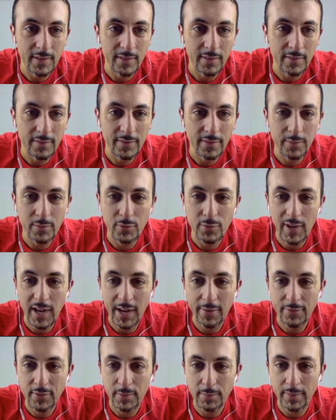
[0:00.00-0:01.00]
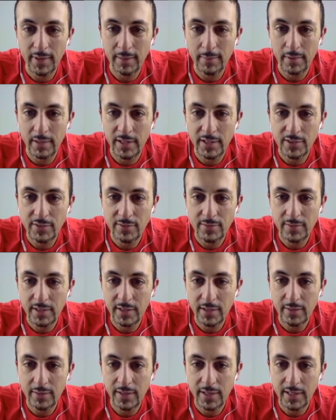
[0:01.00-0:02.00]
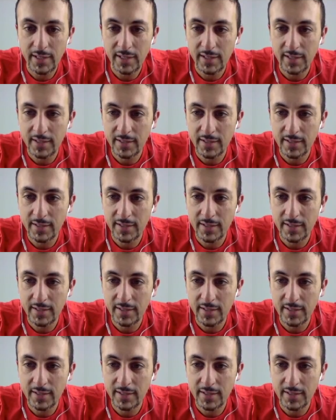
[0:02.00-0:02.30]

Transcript: from draft to published real quick.